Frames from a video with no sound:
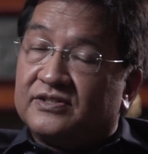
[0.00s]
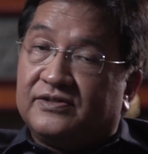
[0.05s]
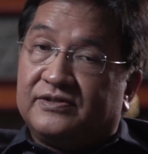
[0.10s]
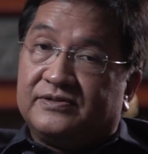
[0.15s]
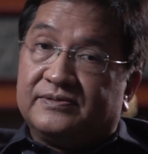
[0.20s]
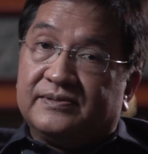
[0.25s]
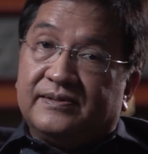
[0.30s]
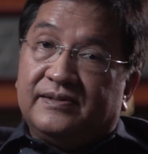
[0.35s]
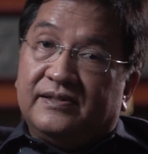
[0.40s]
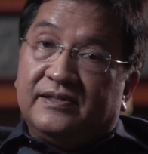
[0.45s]

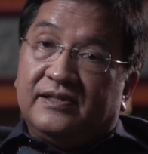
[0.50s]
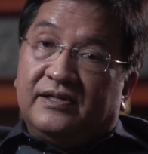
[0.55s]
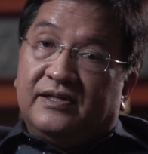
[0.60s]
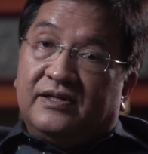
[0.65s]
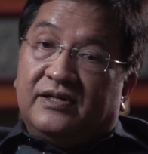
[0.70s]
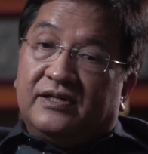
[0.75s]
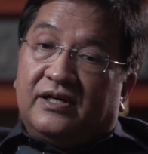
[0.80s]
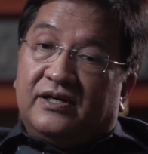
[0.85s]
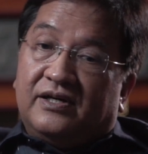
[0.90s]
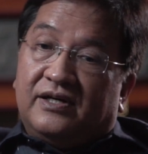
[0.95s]
So
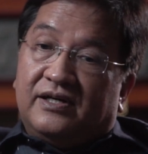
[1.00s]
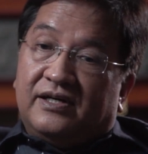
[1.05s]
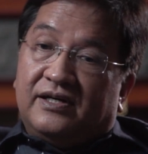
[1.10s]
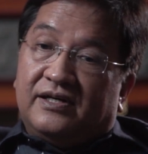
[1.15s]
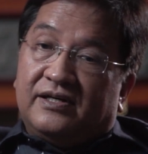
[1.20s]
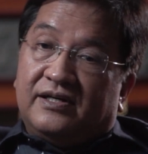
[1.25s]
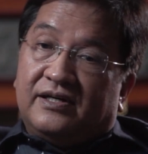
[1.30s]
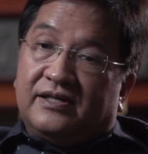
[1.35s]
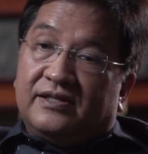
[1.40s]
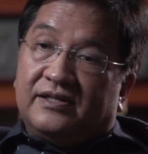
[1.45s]

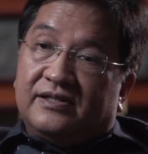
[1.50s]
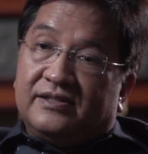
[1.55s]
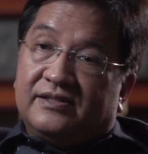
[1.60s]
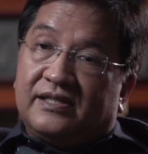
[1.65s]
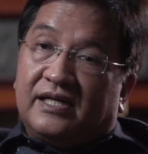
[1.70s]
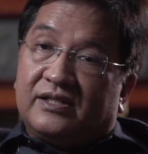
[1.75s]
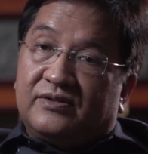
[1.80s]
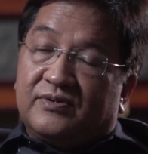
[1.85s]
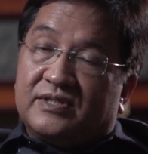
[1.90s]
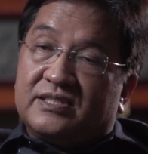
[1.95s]

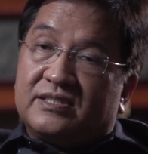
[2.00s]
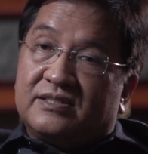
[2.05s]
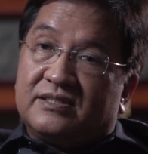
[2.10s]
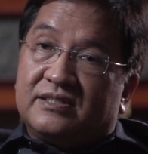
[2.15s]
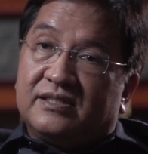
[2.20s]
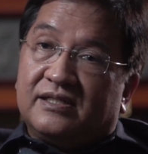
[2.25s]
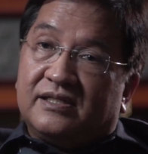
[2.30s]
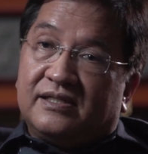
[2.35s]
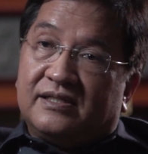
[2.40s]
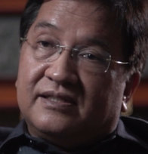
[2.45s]
that was
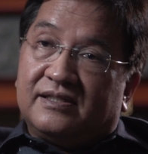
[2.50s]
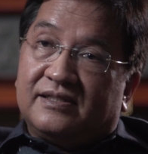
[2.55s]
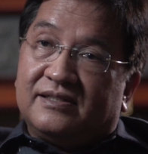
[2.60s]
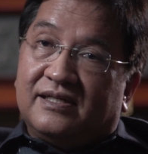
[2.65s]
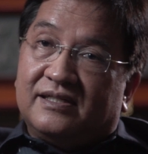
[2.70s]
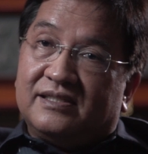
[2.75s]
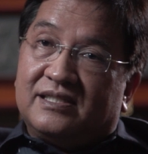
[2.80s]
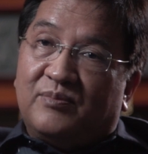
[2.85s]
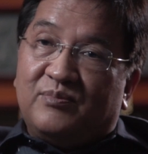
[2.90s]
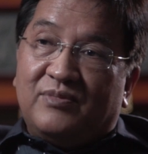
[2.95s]

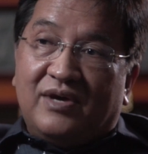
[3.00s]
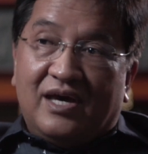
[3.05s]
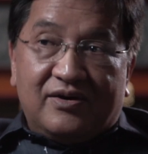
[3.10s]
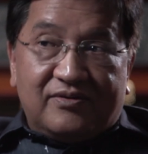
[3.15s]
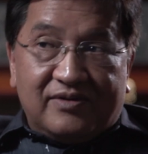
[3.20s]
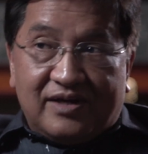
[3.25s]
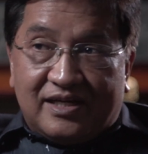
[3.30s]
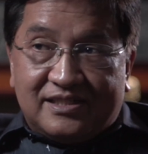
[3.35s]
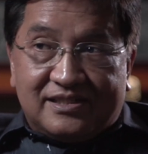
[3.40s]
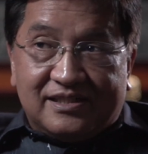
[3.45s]
the
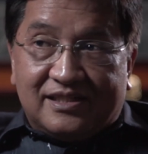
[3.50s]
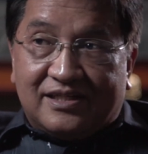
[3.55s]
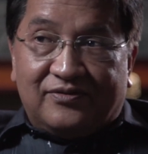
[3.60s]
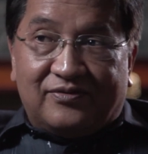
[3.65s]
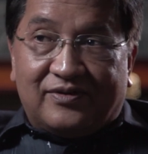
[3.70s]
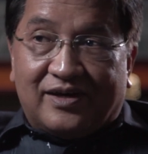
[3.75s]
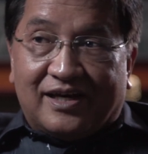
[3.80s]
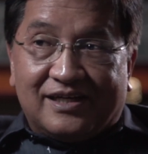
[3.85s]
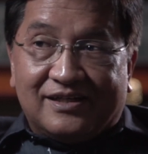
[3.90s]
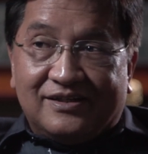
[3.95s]
marriage, in
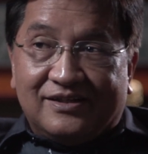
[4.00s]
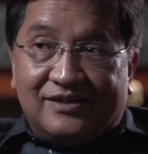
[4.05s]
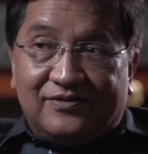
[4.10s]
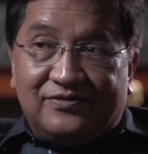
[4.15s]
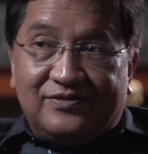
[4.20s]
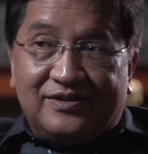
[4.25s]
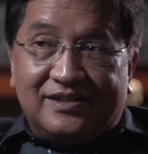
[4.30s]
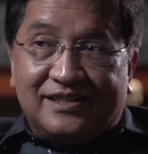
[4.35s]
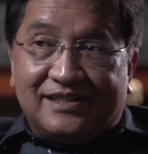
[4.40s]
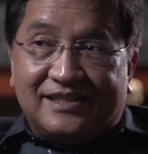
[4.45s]
effect,
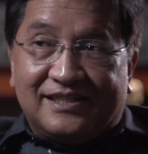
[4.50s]
of